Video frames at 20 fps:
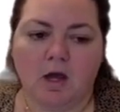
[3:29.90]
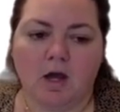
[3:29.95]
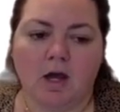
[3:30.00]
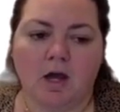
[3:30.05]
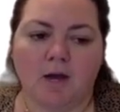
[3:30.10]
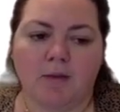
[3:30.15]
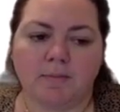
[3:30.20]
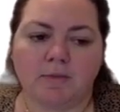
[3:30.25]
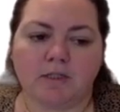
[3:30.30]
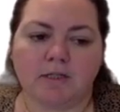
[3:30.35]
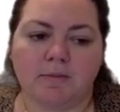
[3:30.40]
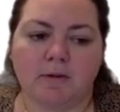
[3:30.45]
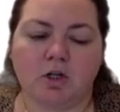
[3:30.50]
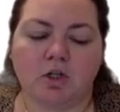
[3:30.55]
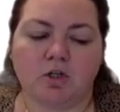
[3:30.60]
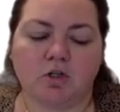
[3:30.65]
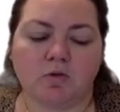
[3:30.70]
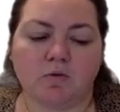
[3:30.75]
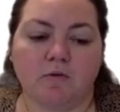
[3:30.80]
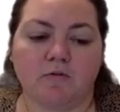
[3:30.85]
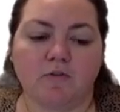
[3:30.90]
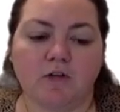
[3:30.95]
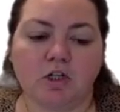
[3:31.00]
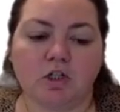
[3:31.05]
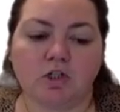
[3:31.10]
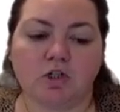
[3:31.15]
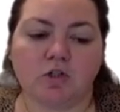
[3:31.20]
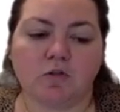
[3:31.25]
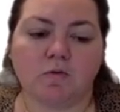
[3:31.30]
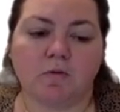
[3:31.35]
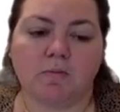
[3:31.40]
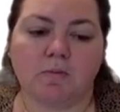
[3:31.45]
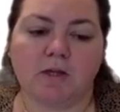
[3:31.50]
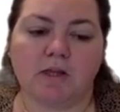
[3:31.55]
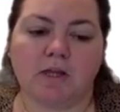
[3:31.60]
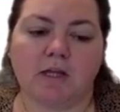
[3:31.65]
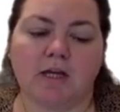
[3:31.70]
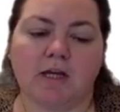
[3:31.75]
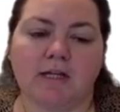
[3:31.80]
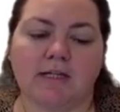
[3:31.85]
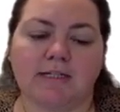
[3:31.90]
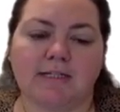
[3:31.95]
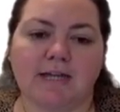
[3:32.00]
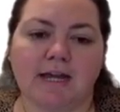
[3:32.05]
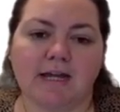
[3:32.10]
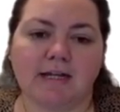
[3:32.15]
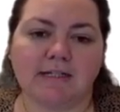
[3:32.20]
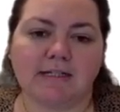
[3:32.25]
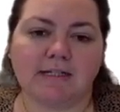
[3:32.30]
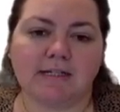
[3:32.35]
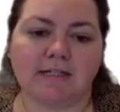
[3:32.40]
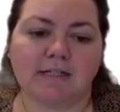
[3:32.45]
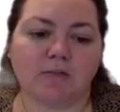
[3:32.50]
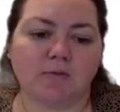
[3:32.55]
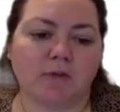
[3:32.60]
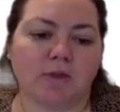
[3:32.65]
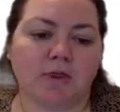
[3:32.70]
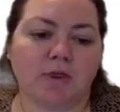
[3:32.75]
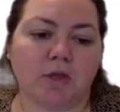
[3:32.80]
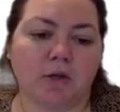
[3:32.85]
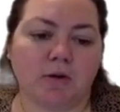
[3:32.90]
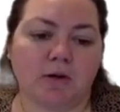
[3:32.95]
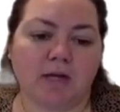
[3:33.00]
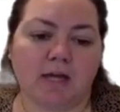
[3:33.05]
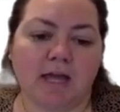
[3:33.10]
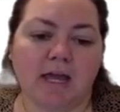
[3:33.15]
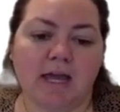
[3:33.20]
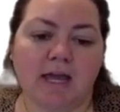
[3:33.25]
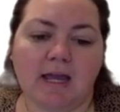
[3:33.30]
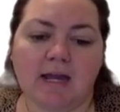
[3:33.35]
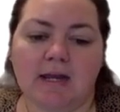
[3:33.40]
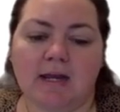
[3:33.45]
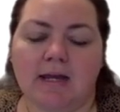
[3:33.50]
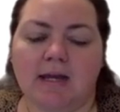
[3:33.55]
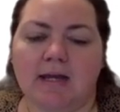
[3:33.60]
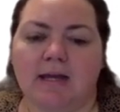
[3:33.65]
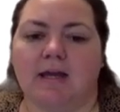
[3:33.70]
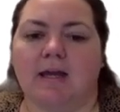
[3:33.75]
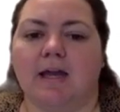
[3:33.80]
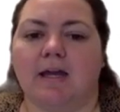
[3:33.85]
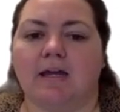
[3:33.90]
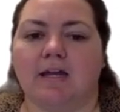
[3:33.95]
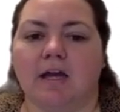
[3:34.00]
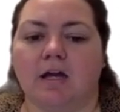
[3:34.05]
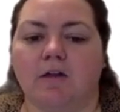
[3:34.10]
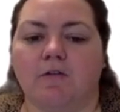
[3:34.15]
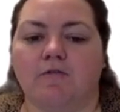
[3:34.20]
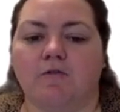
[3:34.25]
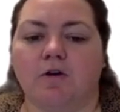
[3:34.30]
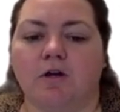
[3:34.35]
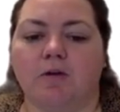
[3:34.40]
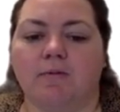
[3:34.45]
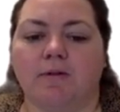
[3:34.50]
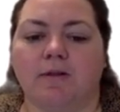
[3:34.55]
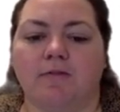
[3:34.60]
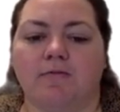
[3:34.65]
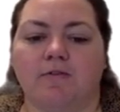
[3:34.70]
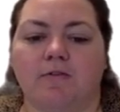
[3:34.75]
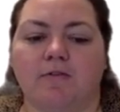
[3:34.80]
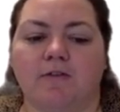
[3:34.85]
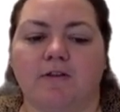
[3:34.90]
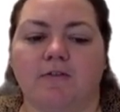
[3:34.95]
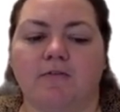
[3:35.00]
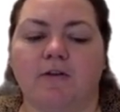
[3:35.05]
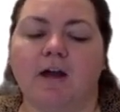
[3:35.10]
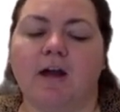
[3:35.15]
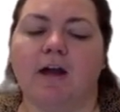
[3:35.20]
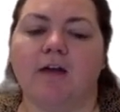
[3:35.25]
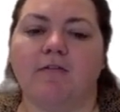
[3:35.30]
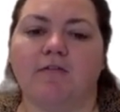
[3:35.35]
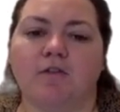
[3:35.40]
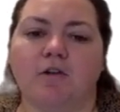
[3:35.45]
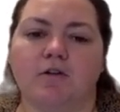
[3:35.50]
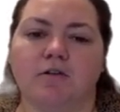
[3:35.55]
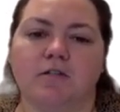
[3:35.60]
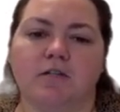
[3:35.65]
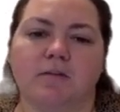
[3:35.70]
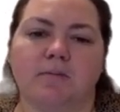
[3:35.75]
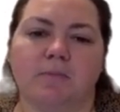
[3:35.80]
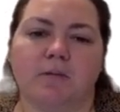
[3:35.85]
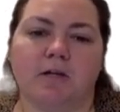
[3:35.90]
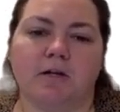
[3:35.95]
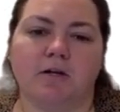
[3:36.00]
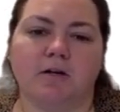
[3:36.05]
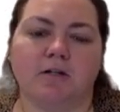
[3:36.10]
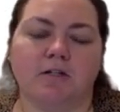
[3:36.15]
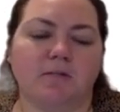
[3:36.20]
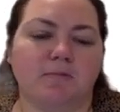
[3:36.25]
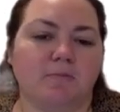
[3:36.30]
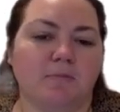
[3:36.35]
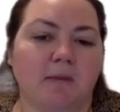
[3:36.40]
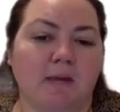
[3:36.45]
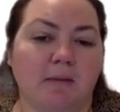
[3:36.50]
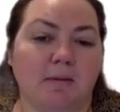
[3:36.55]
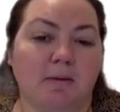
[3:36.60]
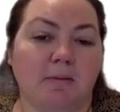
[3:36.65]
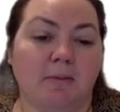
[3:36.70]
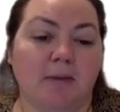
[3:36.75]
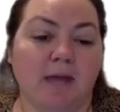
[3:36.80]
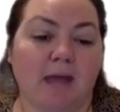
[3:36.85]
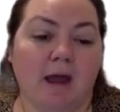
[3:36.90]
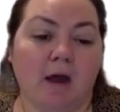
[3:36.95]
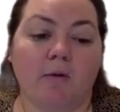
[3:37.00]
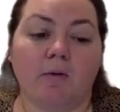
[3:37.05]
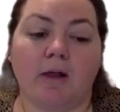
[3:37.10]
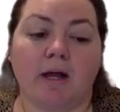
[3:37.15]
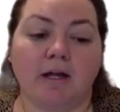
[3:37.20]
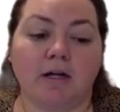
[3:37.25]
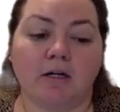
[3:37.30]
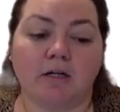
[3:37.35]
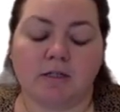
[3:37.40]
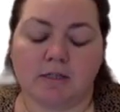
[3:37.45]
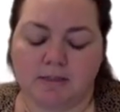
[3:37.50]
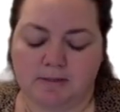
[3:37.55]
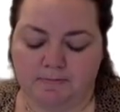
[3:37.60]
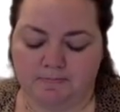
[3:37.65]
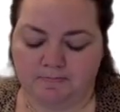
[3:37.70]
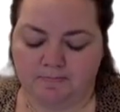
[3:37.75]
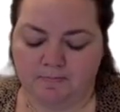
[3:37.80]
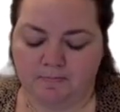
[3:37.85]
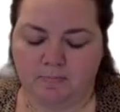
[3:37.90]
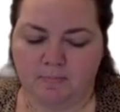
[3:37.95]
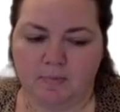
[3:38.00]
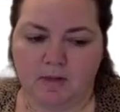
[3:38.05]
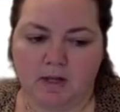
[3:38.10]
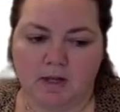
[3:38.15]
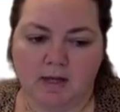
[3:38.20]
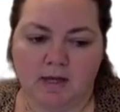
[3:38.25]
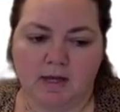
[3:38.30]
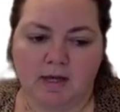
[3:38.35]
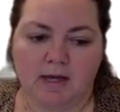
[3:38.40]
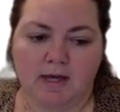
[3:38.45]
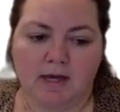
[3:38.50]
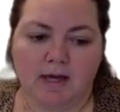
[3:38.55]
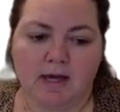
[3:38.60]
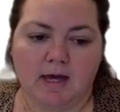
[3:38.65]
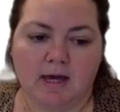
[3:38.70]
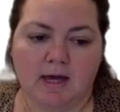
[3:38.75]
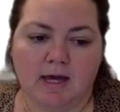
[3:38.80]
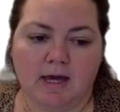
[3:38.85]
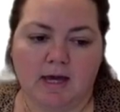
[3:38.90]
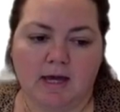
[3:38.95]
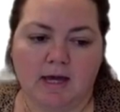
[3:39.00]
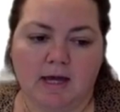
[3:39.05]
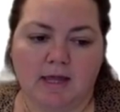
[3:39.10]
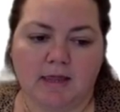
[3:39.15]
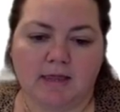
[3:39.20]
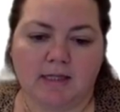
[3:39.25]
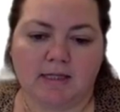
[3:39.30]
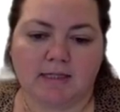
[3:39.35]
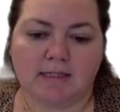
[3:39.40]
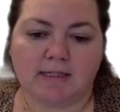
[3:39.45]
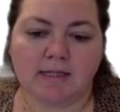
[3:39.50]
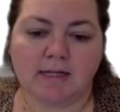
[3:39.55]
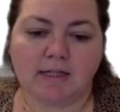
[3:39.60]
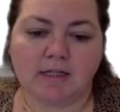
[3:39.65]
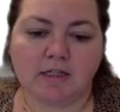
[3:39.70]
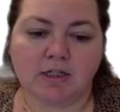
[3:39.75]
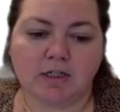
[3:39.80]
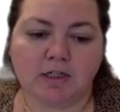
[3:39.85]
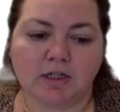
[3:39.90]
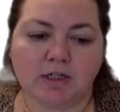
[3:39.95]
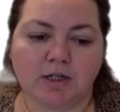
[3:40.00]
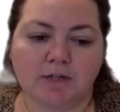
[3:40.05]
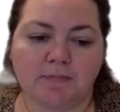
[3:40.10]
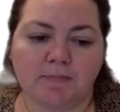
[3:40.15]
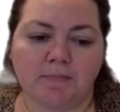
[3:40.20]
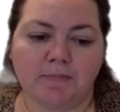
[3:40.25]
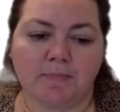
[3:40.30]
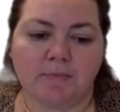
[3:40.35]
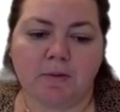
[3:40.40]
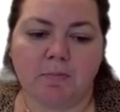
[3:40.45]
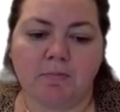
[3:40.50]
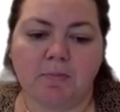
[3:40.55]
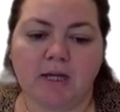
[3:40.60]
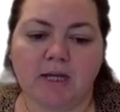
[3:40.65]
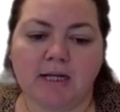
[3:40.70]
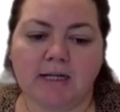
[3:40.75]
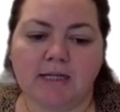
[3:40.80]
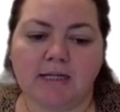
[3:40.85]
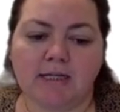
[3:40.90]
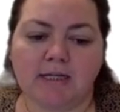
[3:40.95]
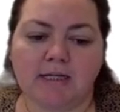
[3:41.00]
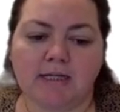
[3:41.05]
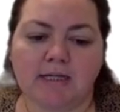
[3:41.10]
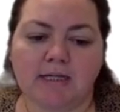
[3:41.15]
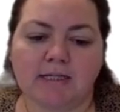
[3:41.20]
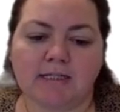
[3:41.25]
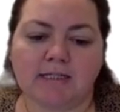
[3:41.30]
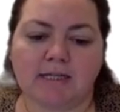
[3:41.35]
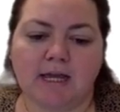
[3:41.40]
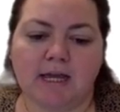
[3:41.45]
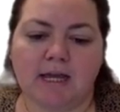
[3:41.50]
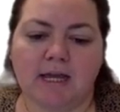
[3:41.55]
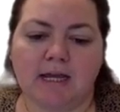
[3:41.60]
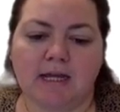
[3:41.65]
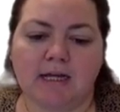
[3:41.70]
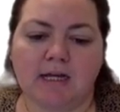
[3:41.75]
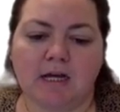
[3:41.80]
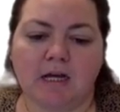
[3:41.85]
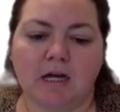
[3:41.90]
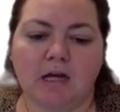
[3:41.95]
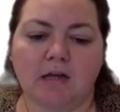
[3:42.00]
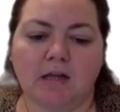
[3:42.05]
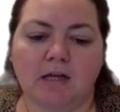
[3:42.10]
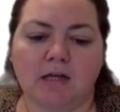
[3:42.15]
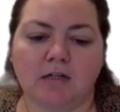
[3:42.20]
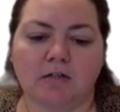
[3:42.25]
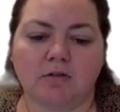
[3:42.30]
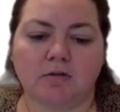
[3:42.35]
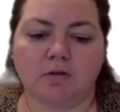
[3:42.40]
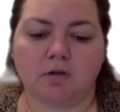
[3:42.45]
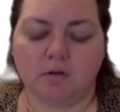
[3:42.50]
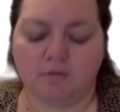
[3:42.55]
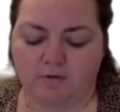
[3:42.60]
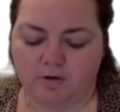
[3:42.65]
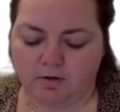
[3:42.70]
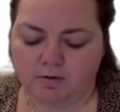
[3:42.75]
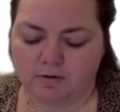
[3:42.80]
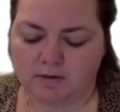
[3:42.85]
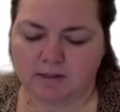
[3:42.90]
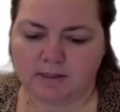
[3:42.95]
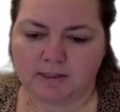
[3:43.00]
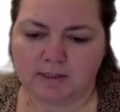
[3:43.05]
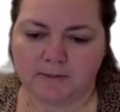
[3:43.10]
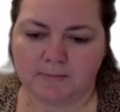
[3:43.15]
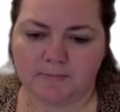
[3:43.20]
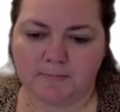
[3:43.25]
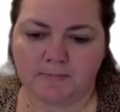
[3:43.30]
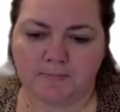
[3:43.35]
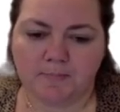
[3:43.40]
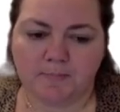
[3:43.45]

Um, some unusual features would be the Texas with 38 and California with the 55. Those appear to maybe be outliers. Uh, the center, the median is eight electoral votes.